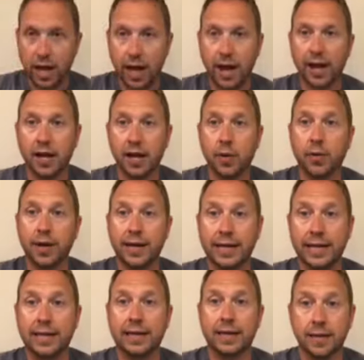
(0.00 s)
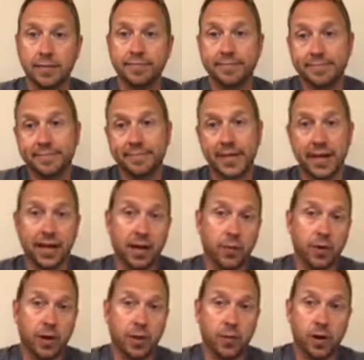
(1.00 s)
I got what I needed and I got
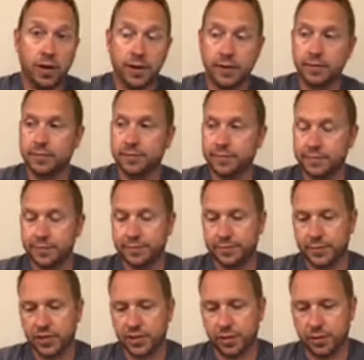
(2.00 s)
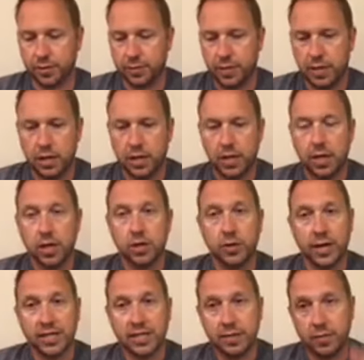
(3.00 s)
what I wanted. So you
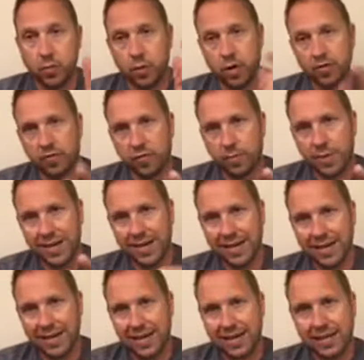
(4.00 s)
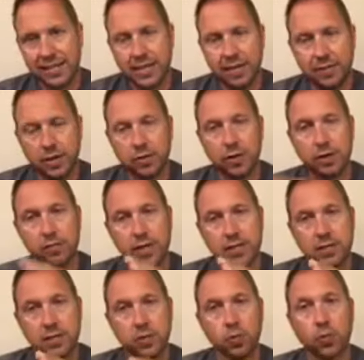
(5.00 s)
guys have a wonderful Monday night. Have a great
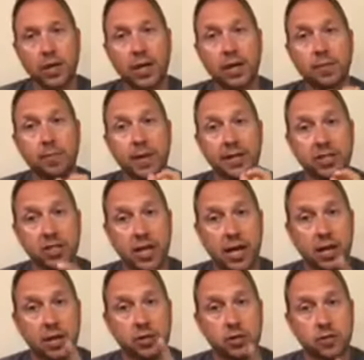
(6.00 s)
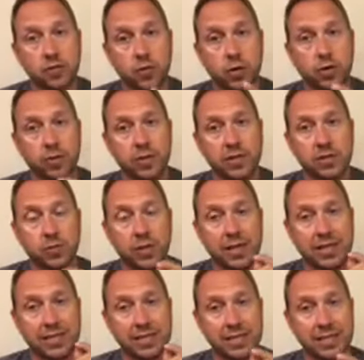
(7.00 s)
rest of the week. My challenge for you this
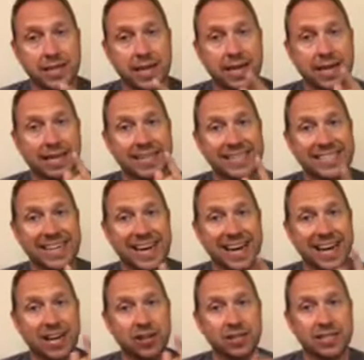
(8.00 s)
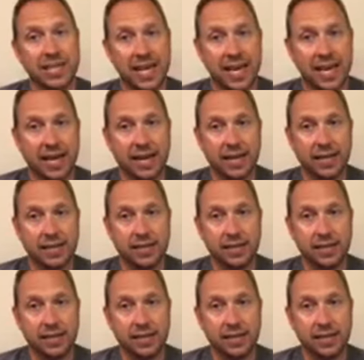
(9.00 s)
week is to take an entire day